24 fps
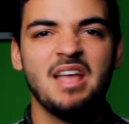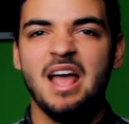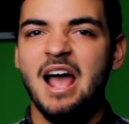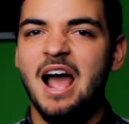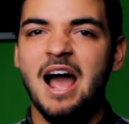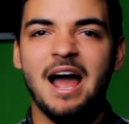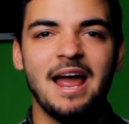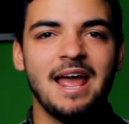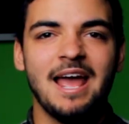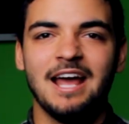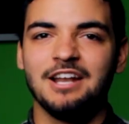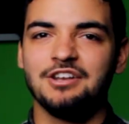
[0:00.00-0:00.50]

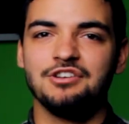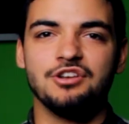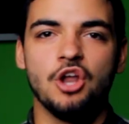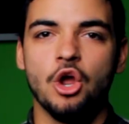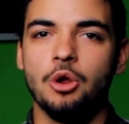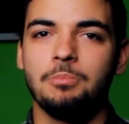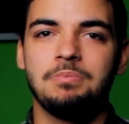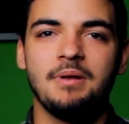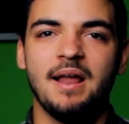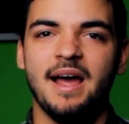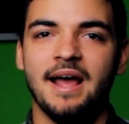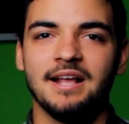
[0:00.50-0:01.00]
I had no
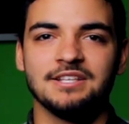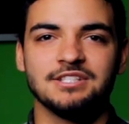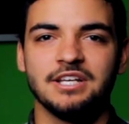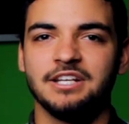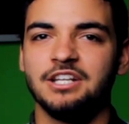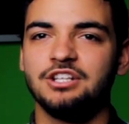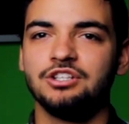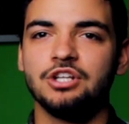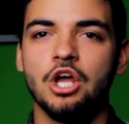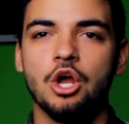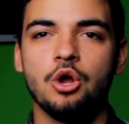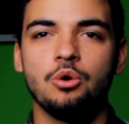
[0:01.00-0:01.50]
plans. I
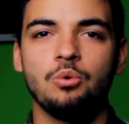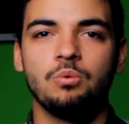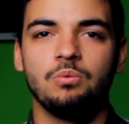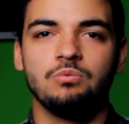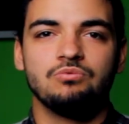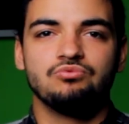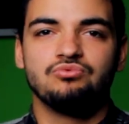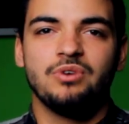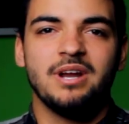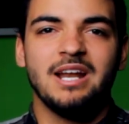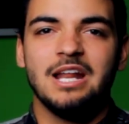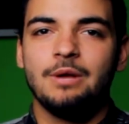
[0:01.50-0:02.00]
didn't know
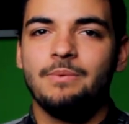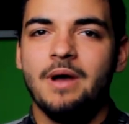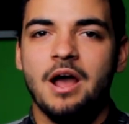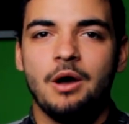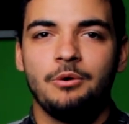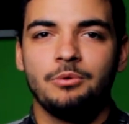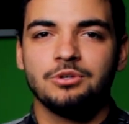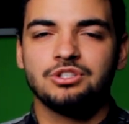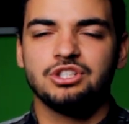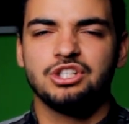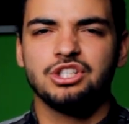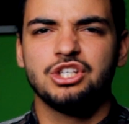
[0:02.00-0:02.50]
really where I
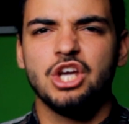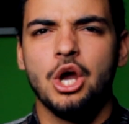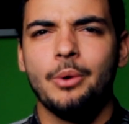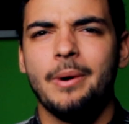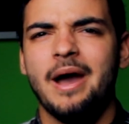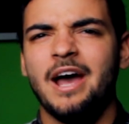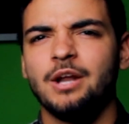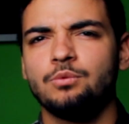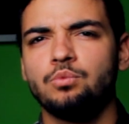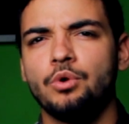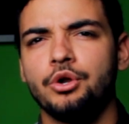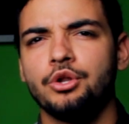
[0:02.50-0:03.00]
wanted to go. I
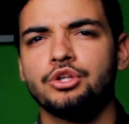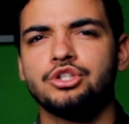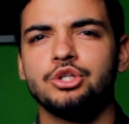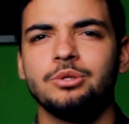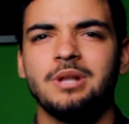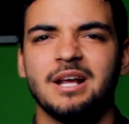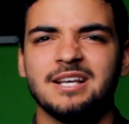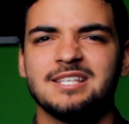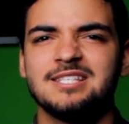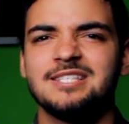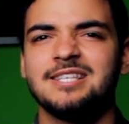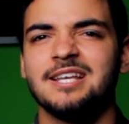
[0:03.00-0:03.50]
had one or two
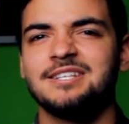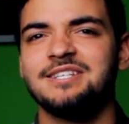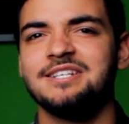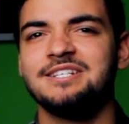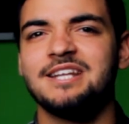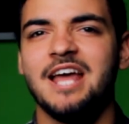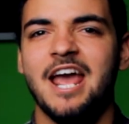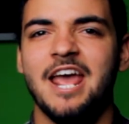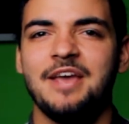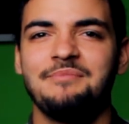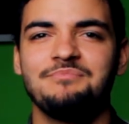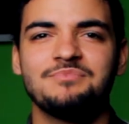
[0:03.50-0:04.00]
like city
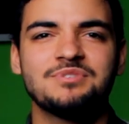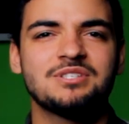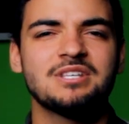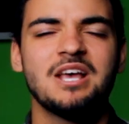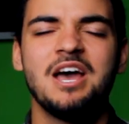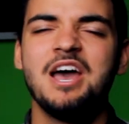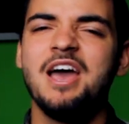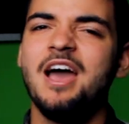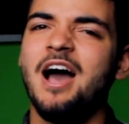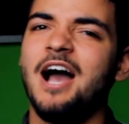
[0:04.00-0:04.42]
names.